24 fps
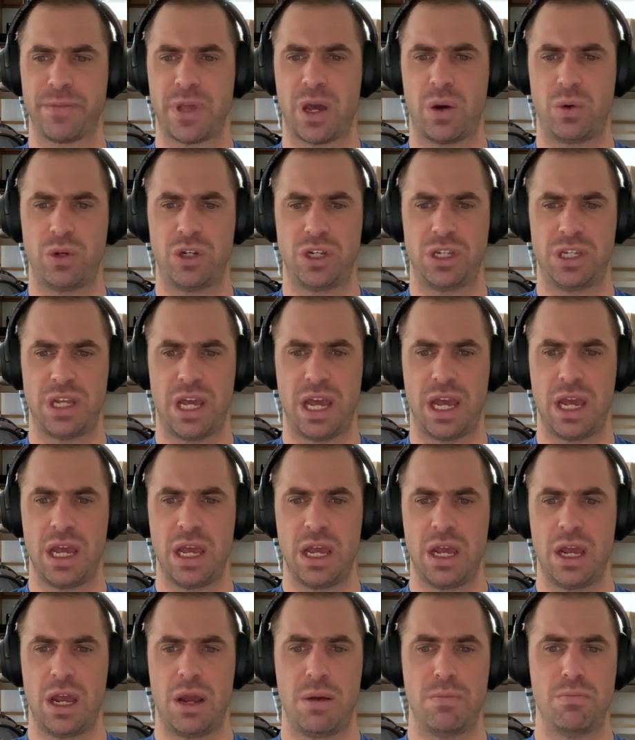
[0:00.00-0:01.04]
how would you say
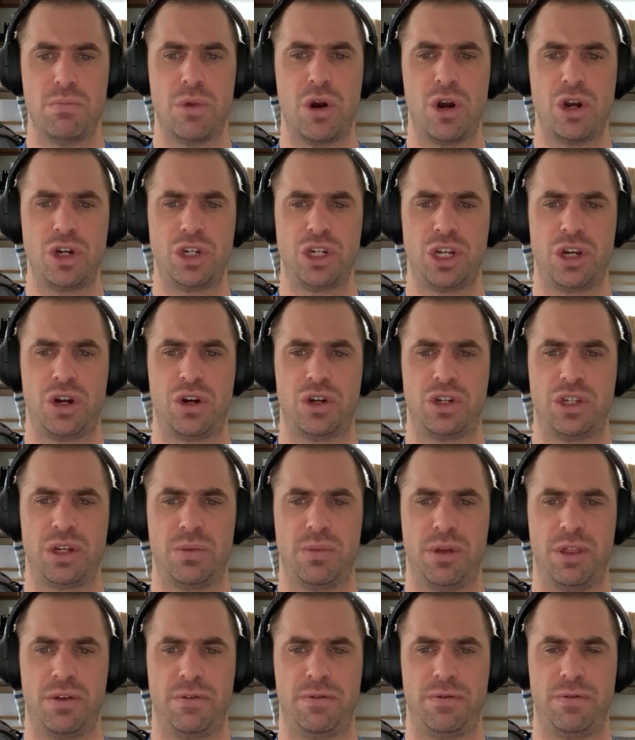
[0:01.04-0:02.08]
immersion are
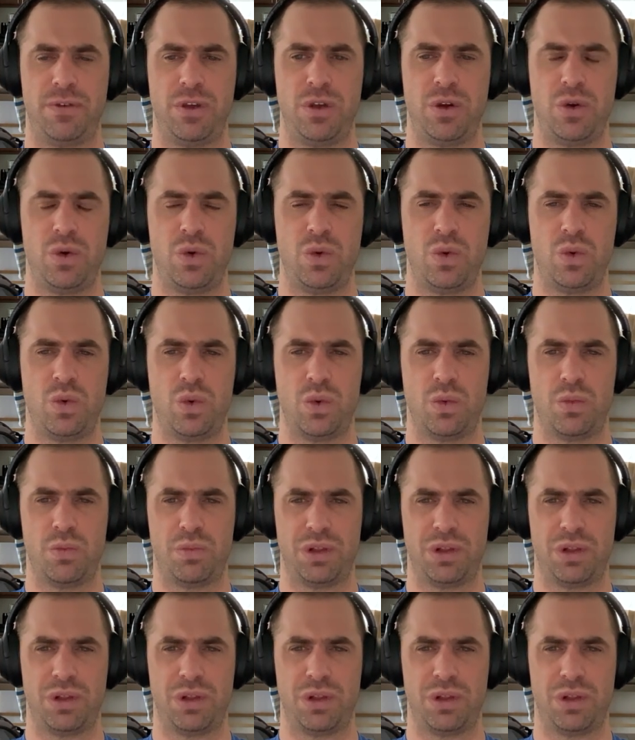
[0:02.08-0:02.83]
some of the few